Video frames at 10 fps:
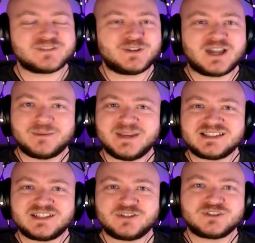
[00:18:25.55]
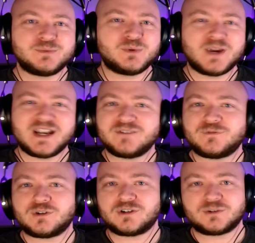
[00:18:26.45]
If you got amazing heroes you've been waiting
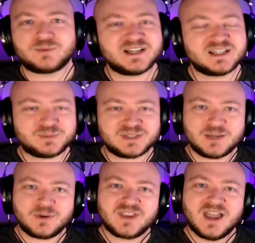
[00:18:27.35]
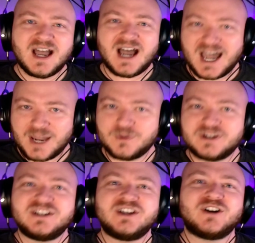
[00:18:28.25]
for or are ready to play with, I
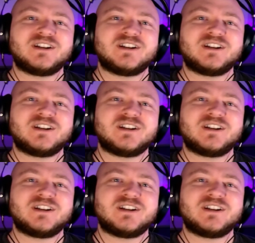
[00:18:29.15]
want to know.